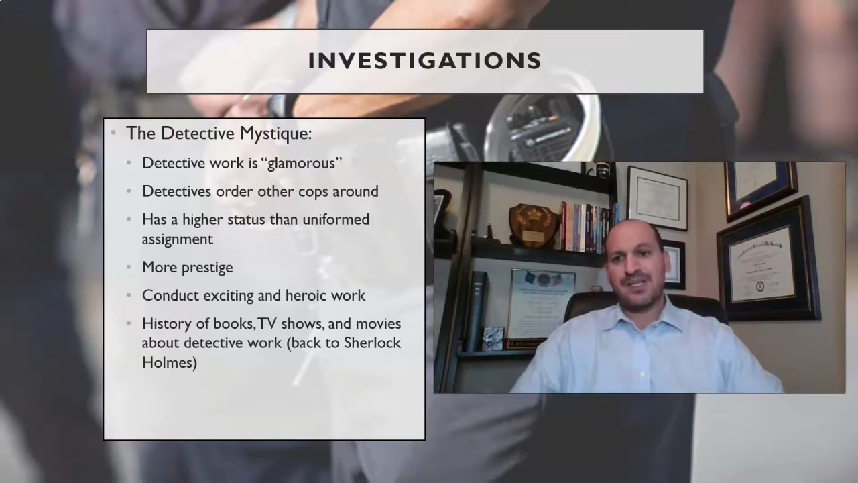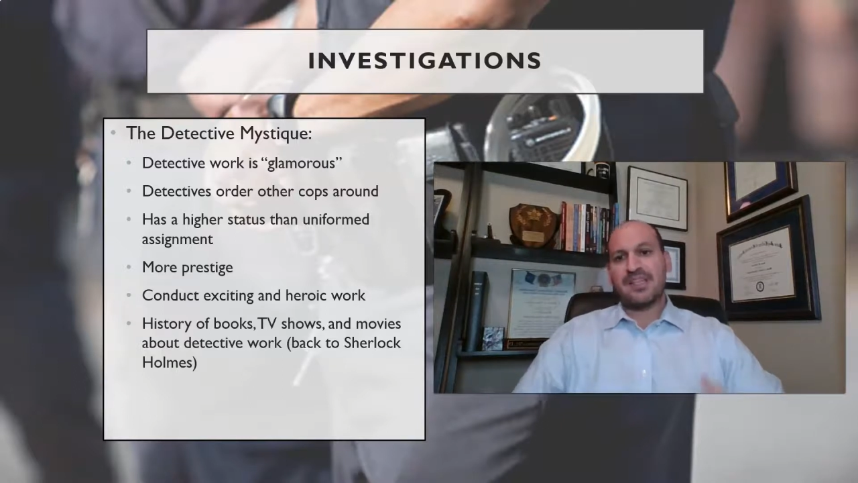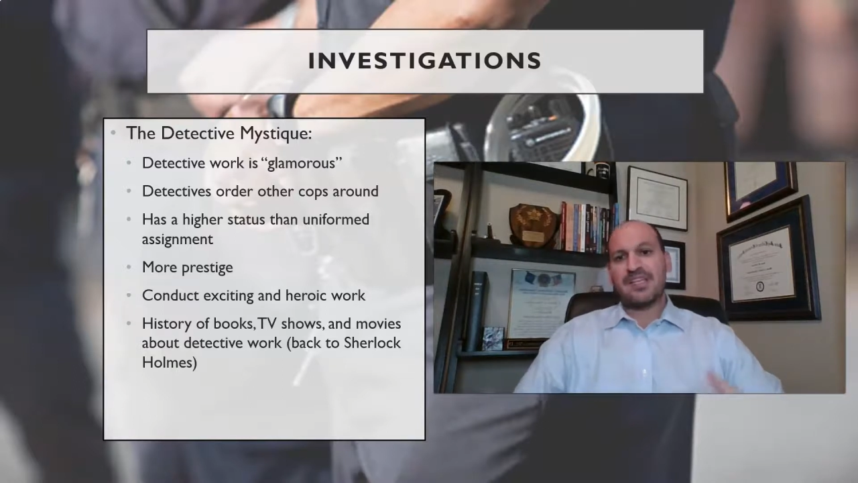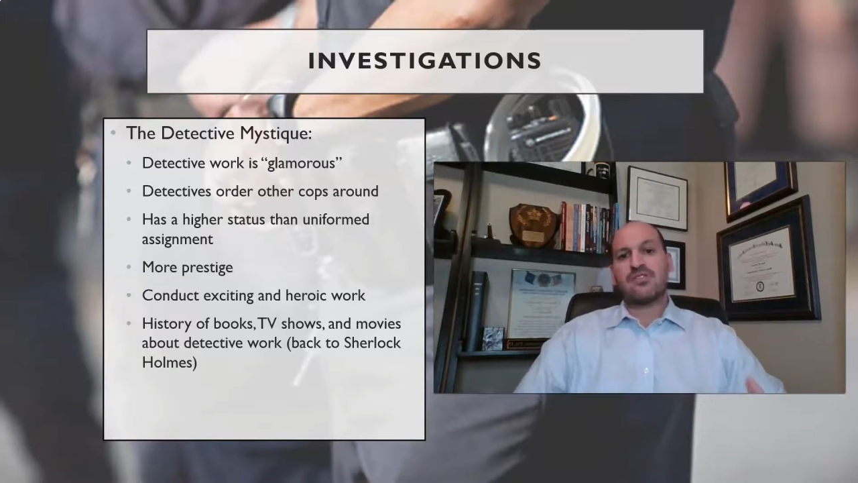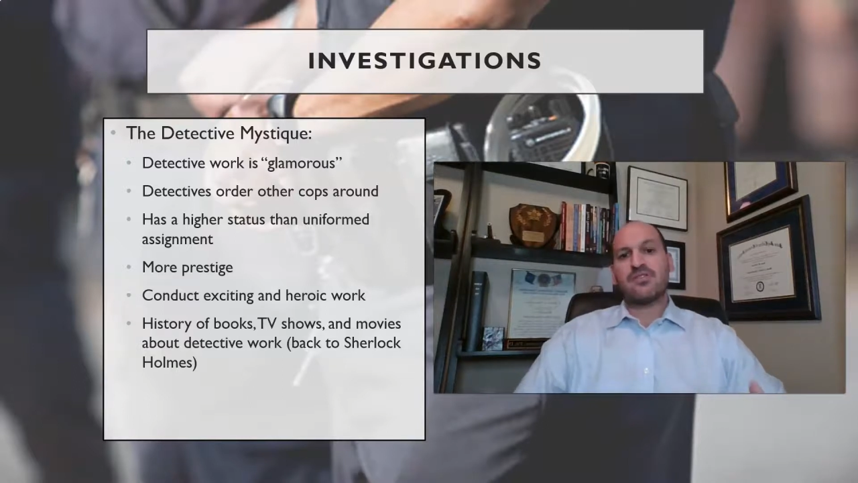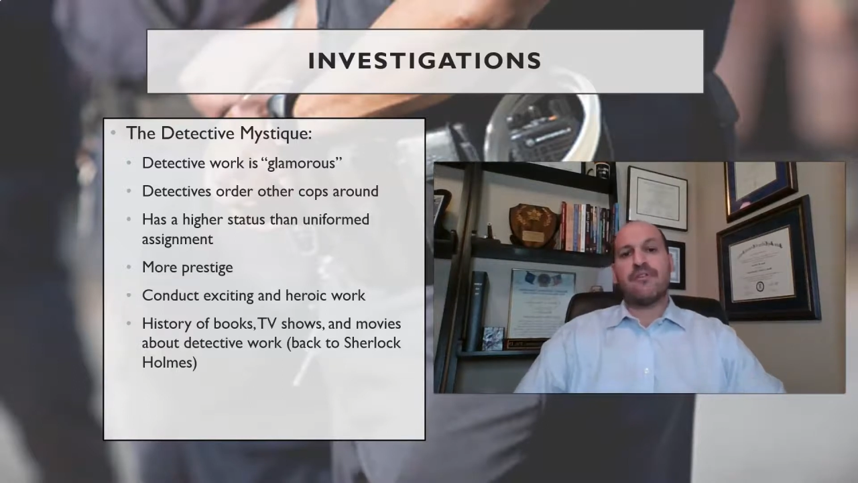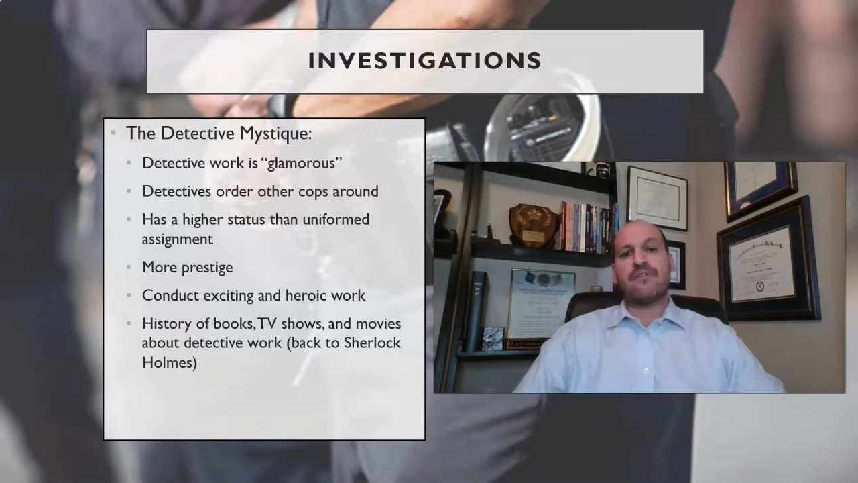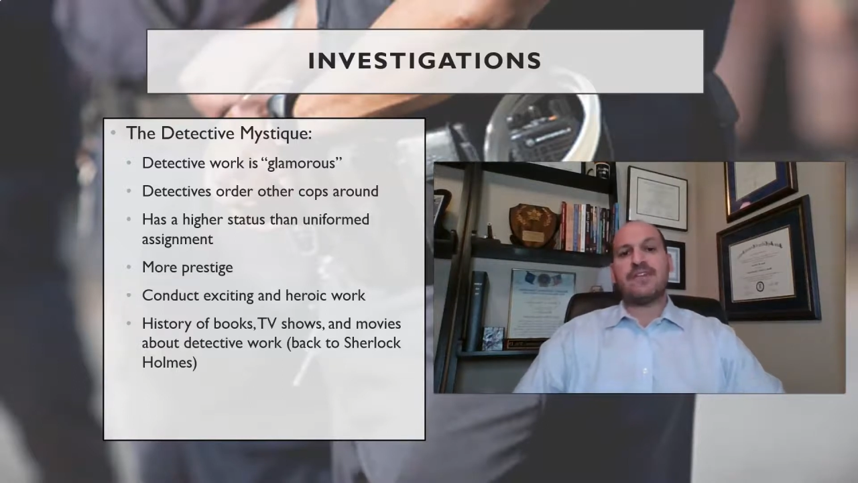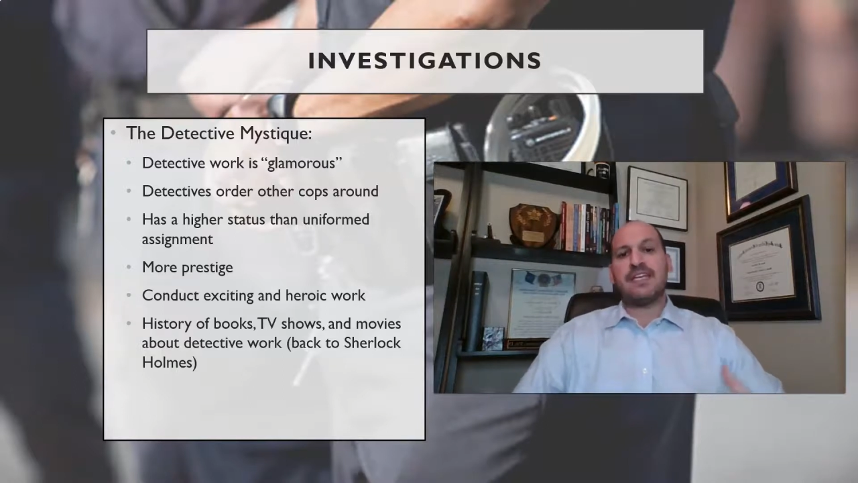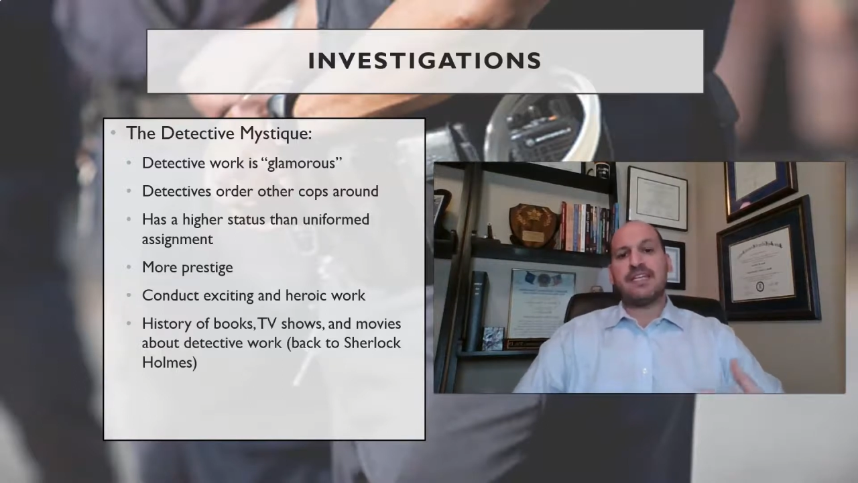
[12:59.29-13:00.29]
These
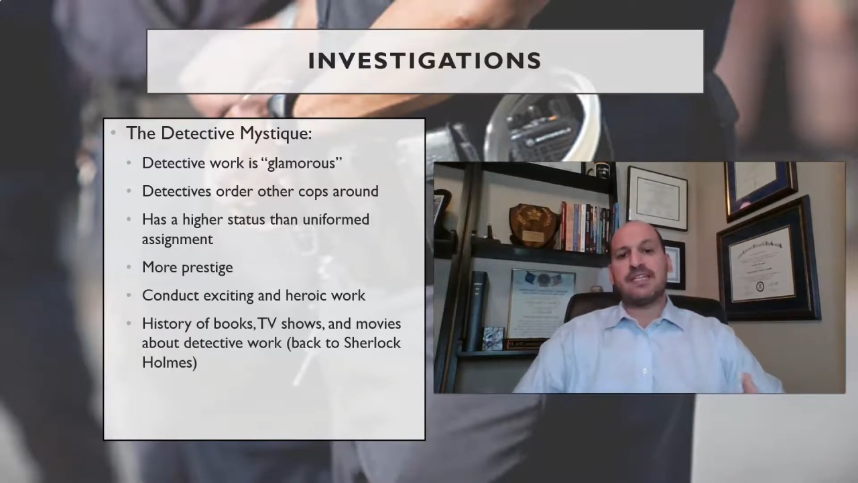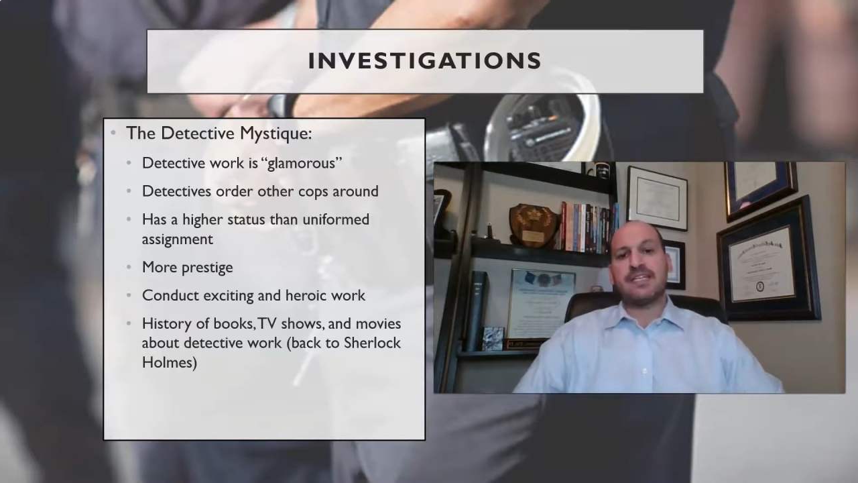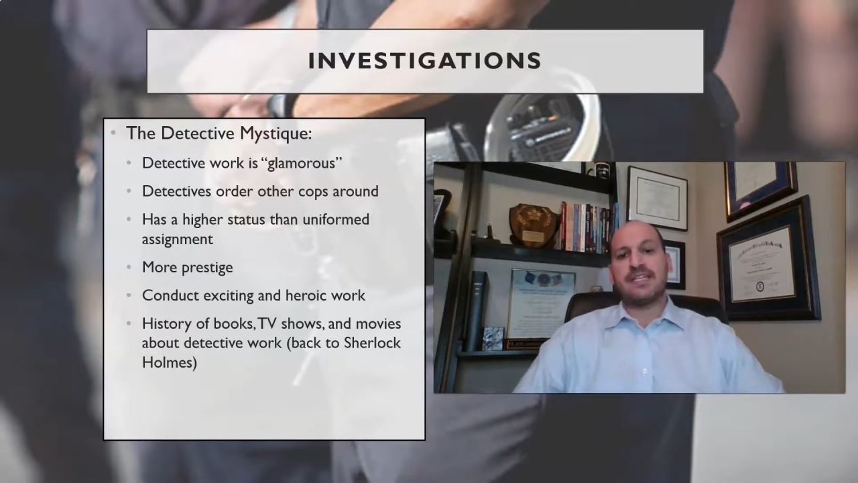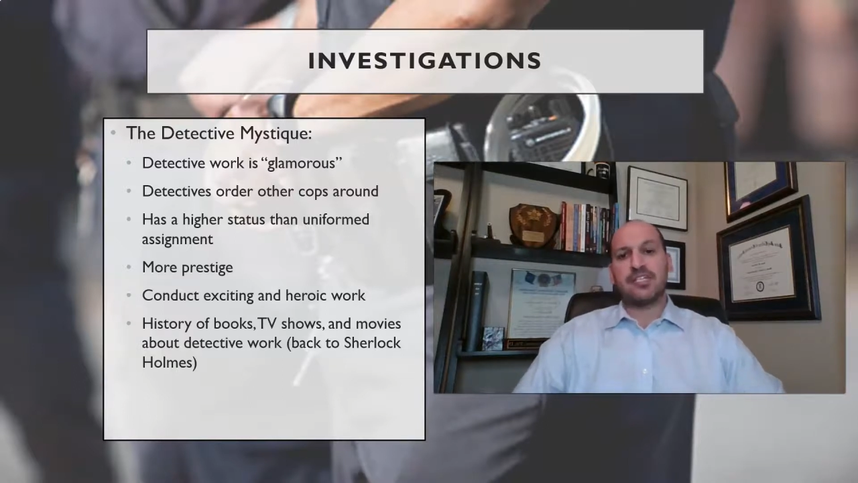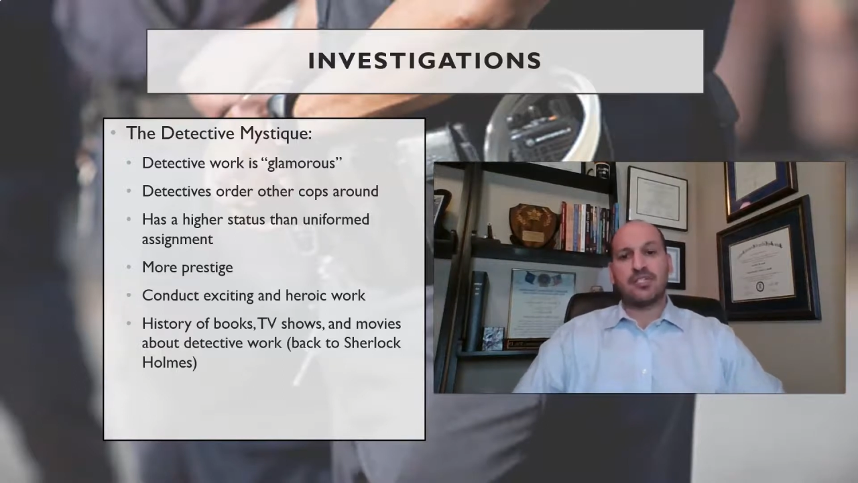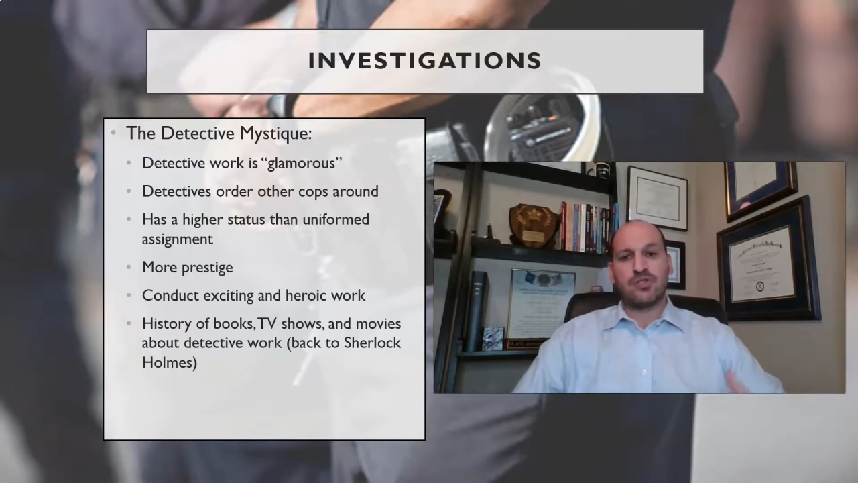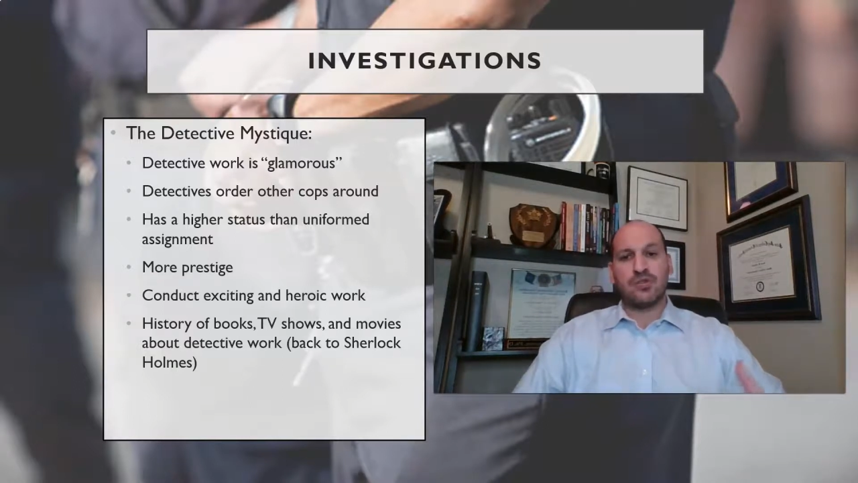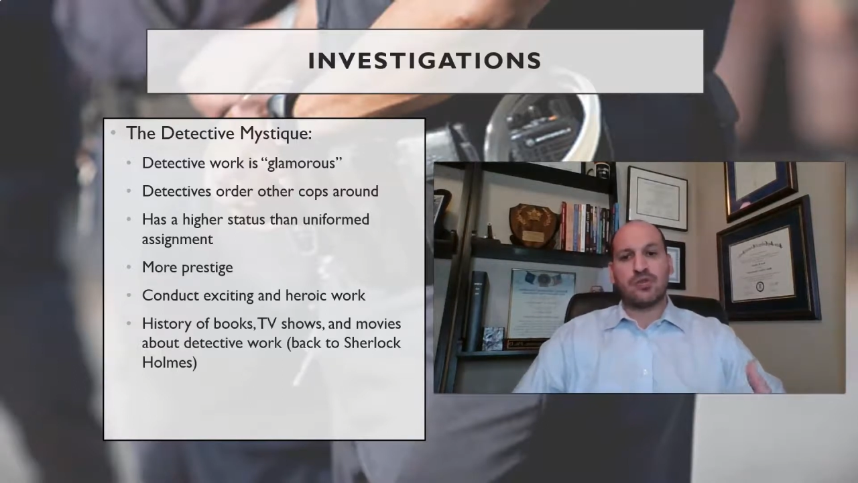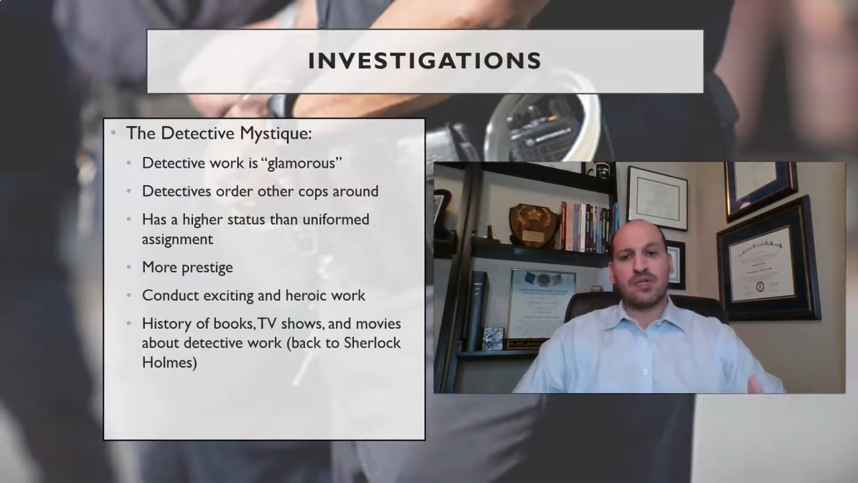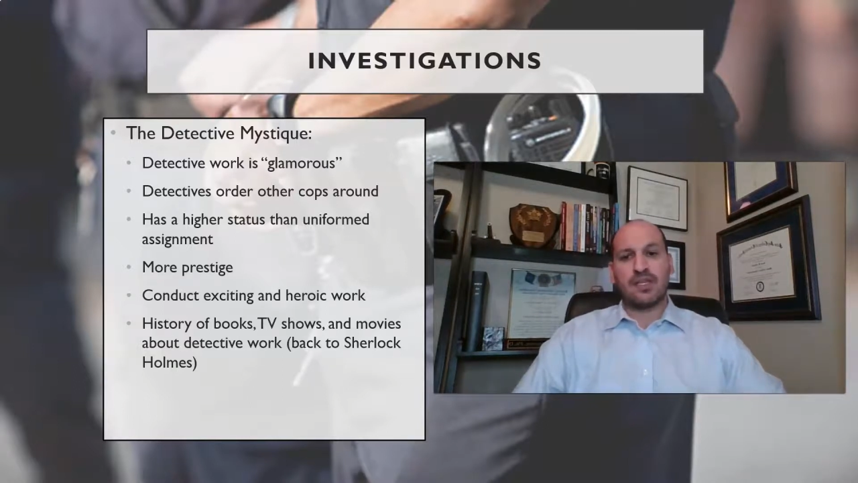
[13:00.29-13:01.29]
all feed
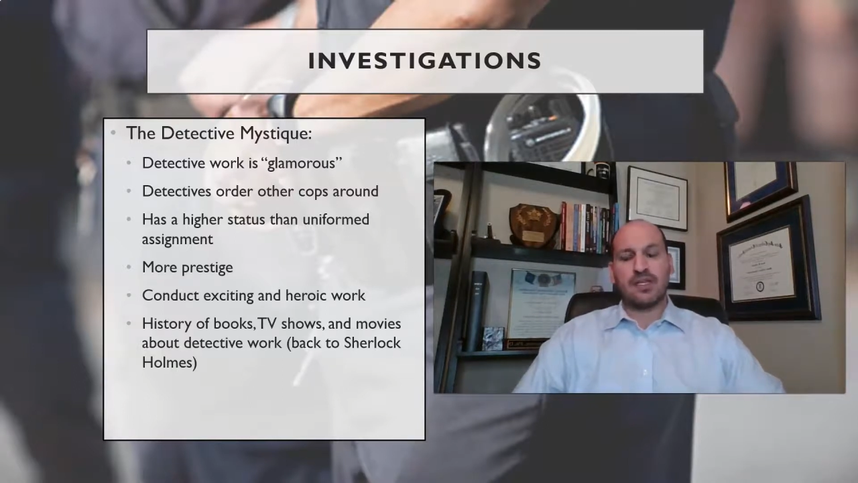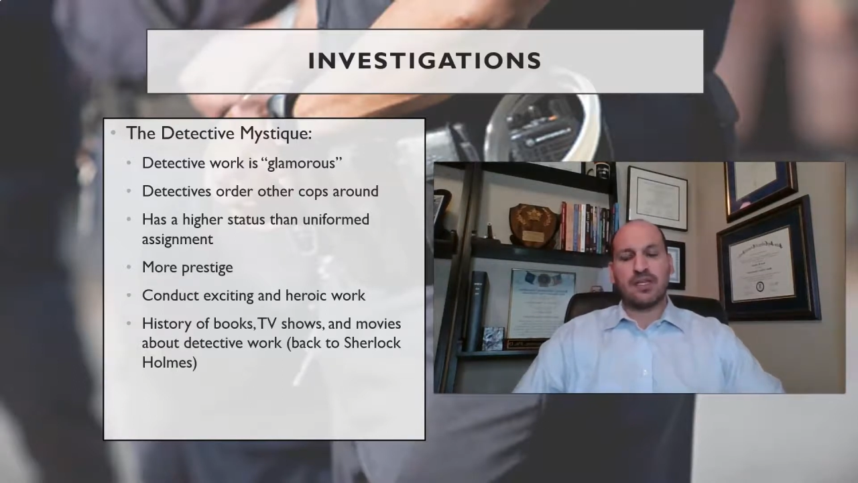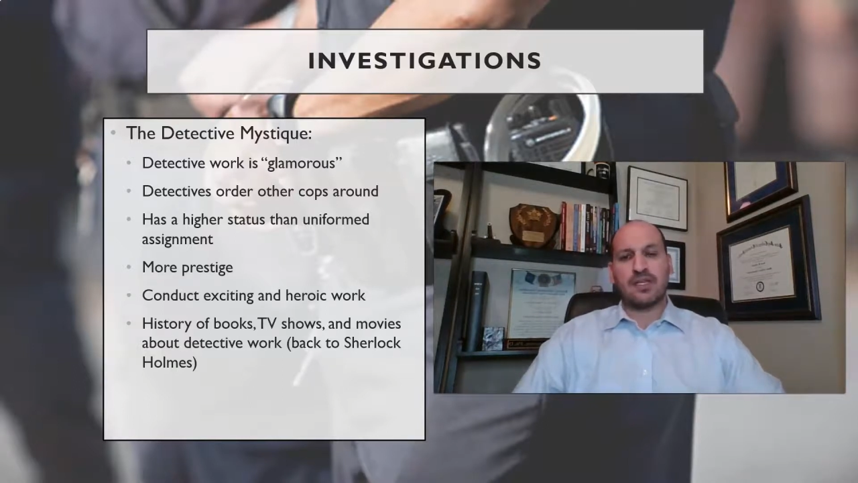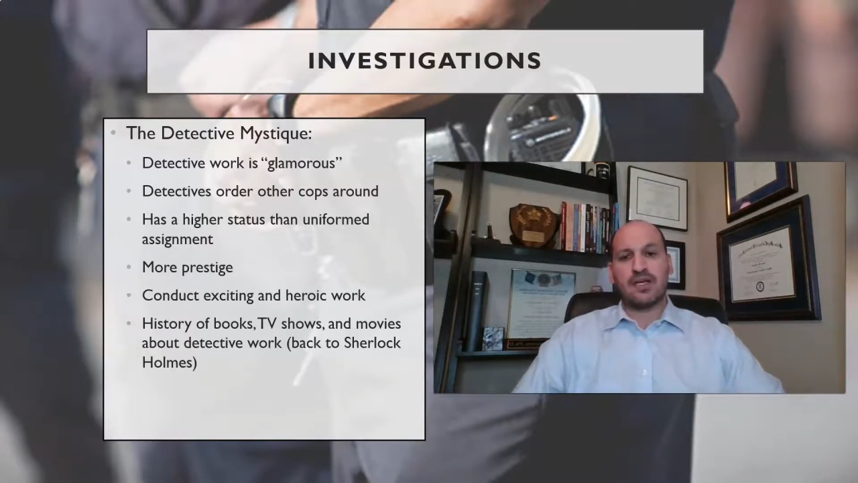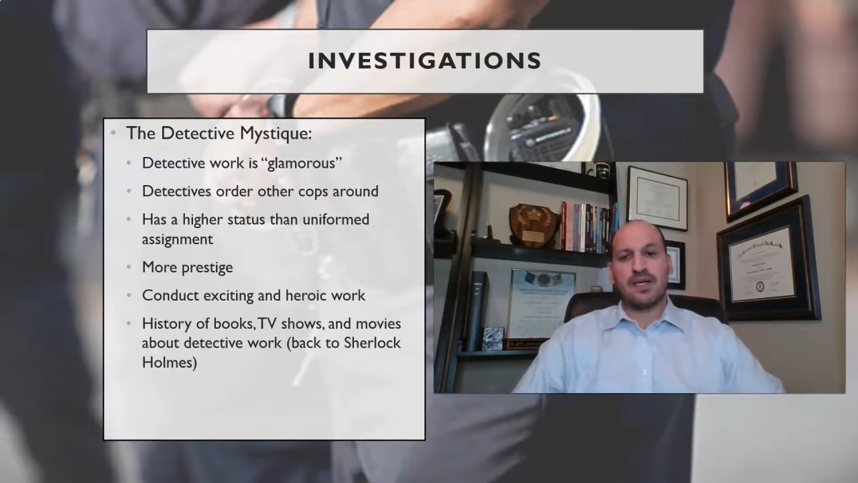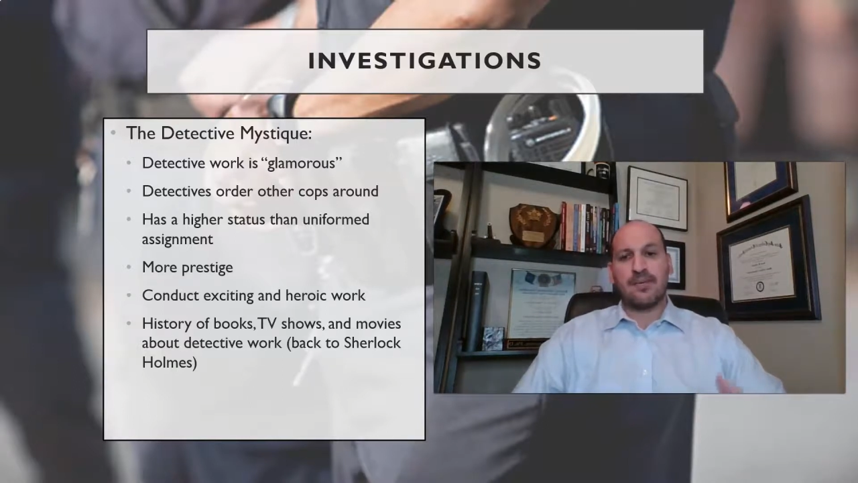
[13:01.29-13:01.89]
into the